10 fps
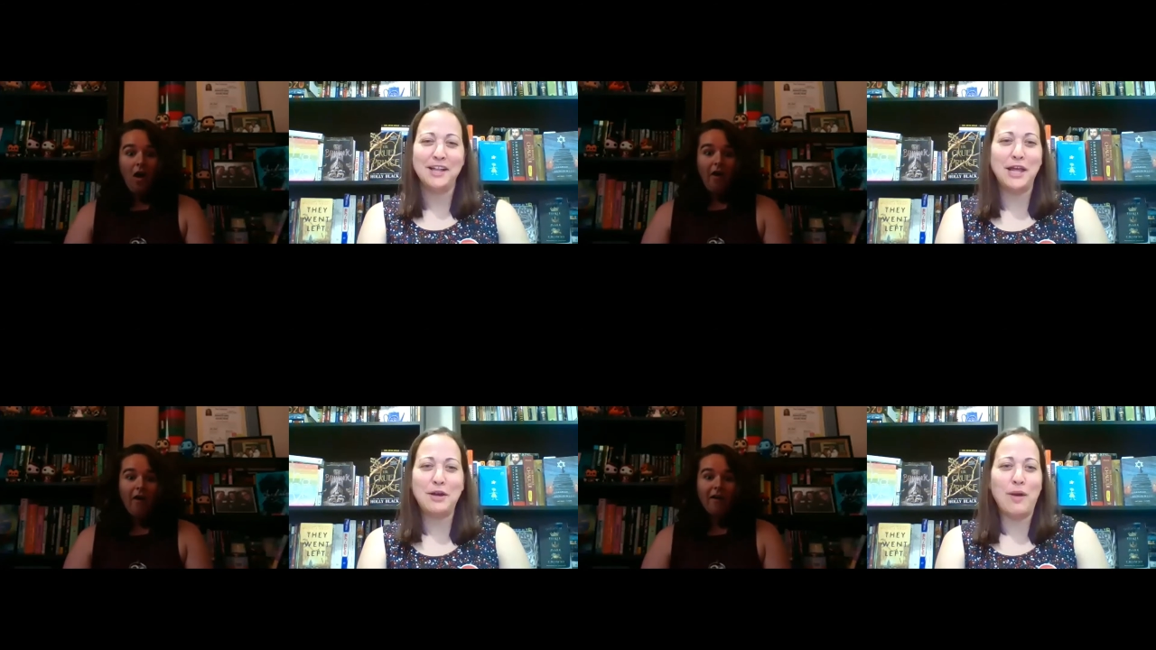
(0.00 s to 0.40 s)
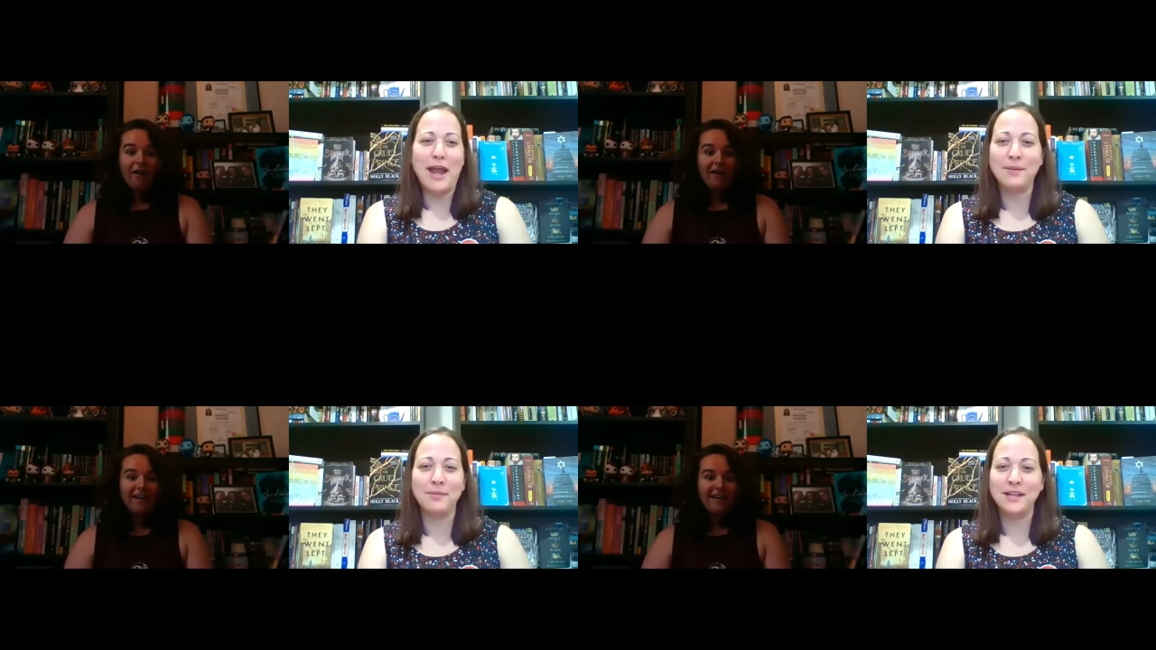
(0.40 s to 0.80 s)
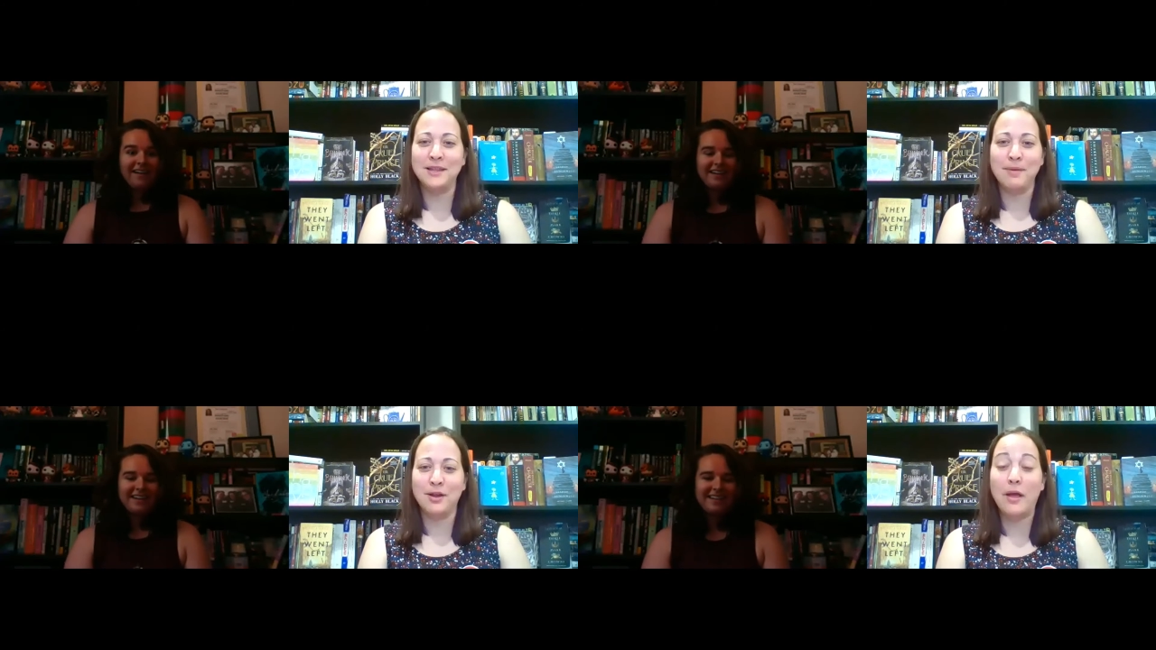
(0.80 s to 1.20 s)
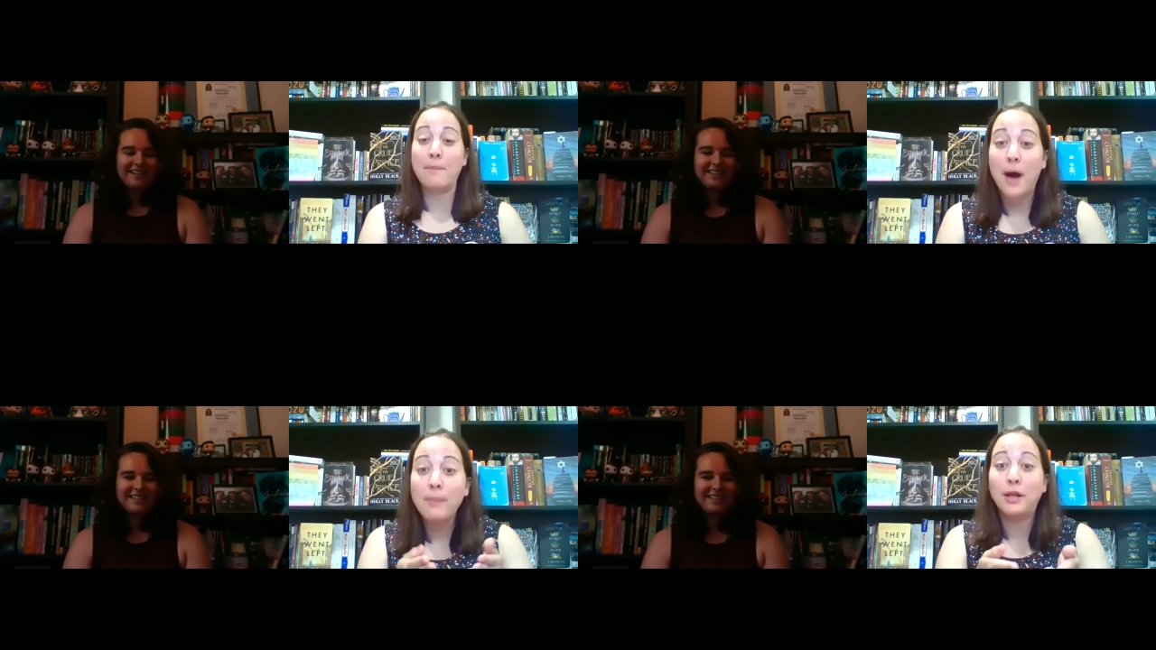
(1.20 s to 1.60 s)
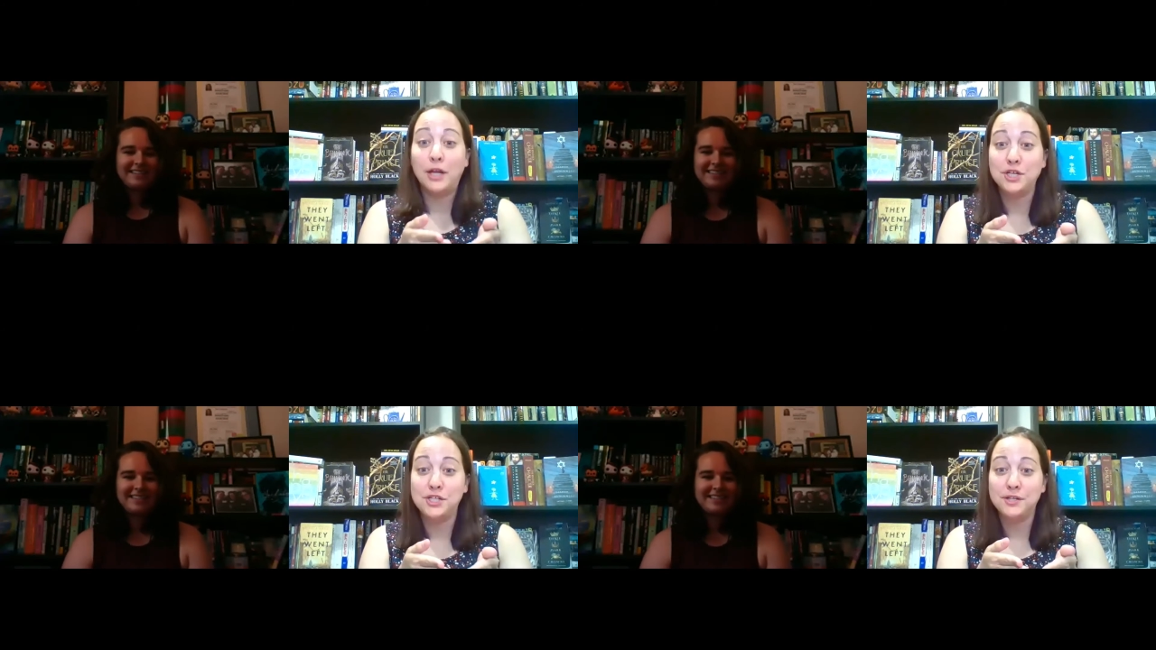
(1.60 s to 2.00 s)
Speaker 1: like randomly in the middle, like
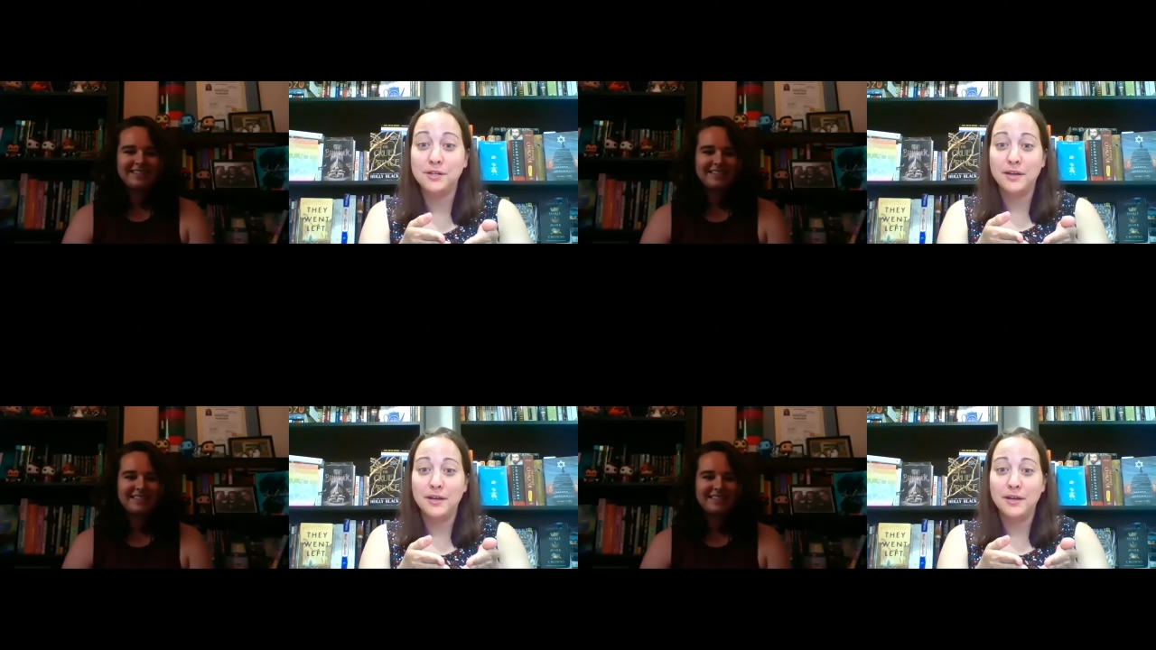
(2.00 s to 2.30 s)
published.